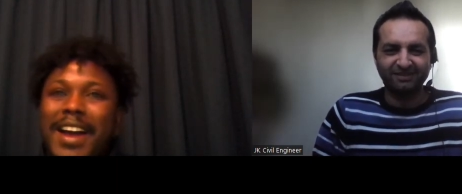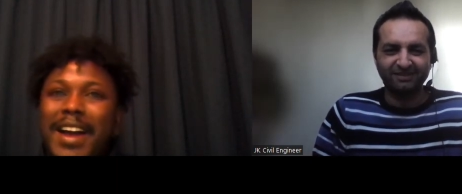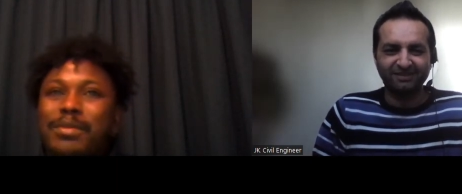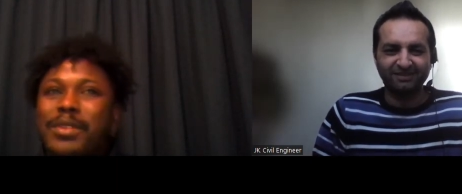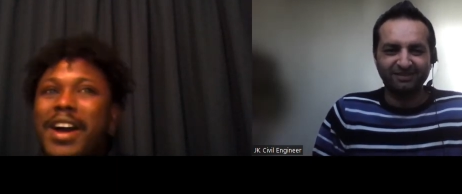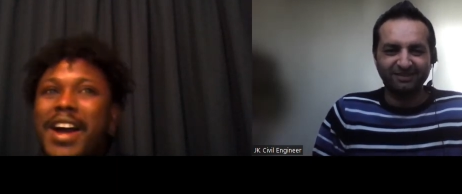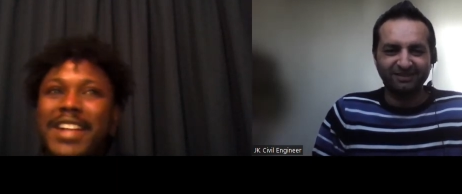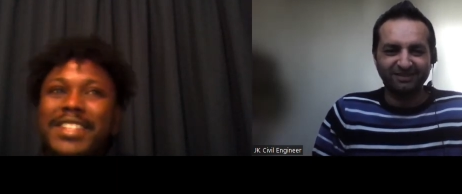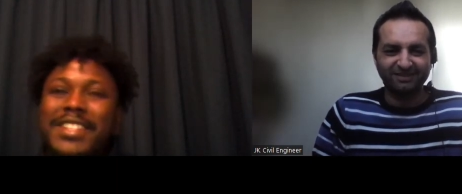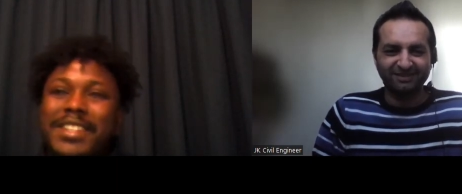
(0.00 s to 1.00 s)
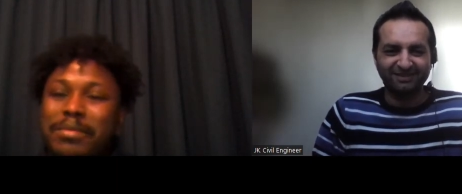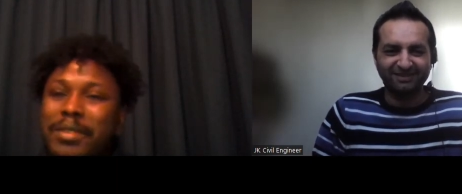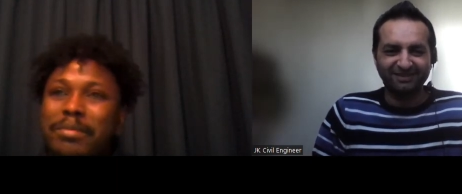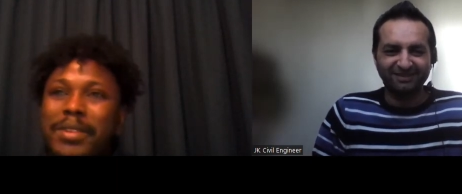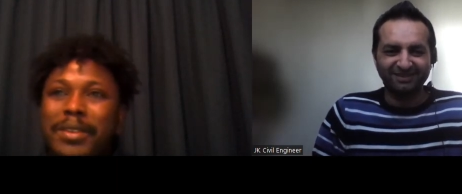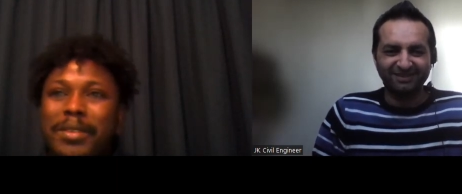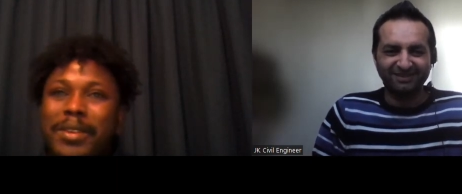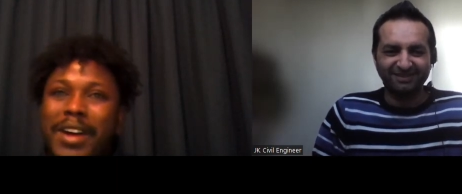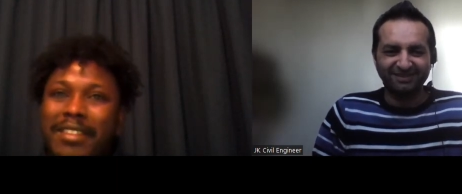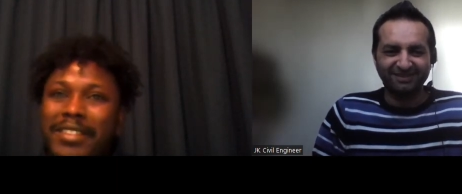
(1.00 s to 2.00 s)
Speaker 1: I'm not answering properly
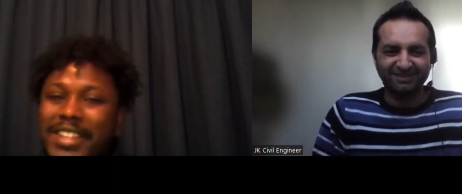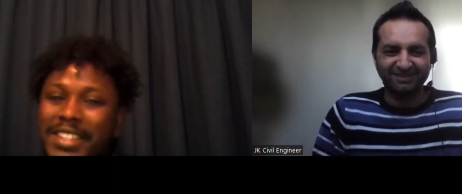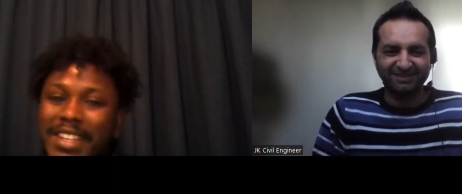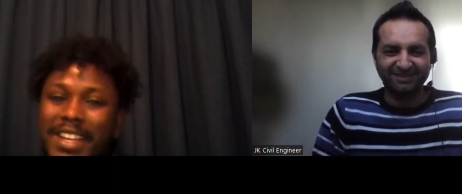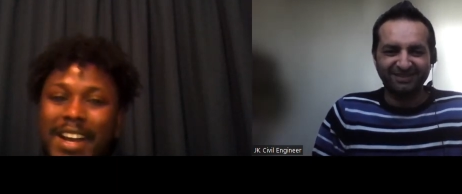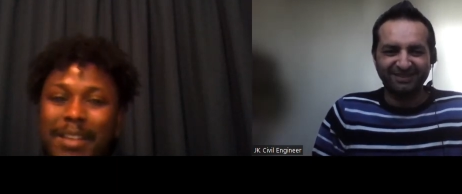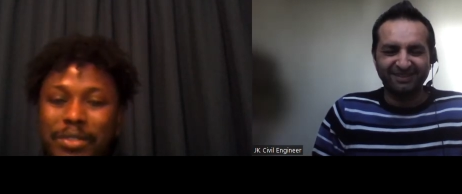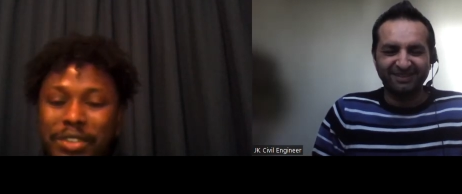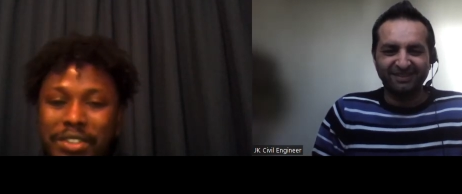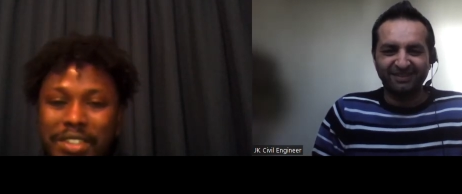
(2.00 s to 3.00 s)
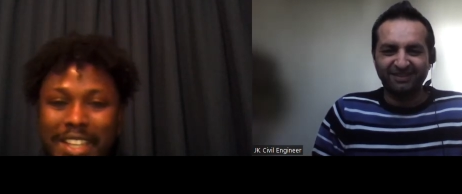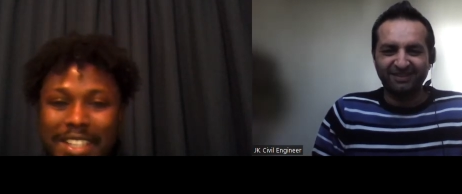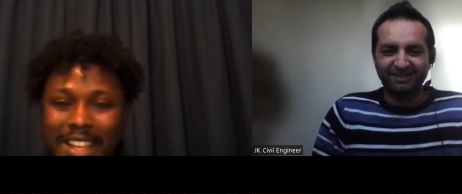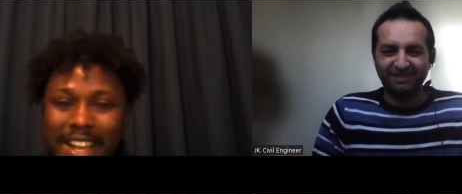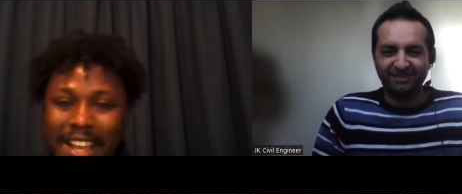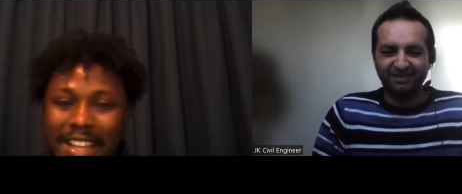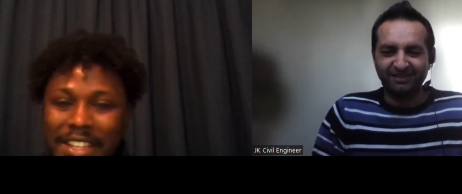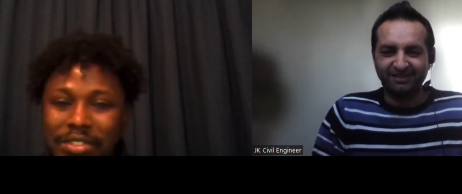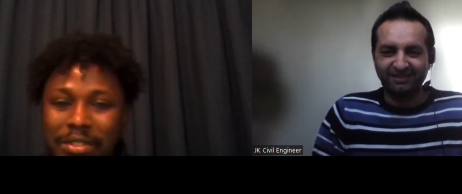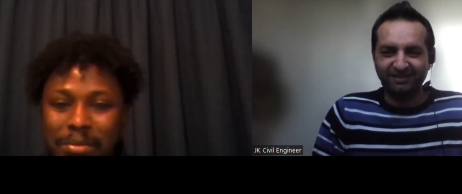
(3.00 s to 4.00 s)
or have a little gap. What do you think that I
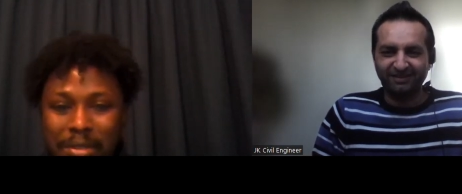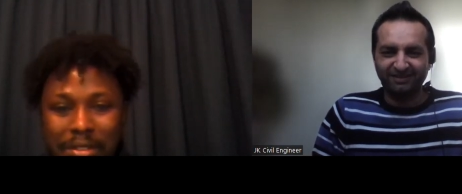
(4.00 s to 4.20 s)
need to uh,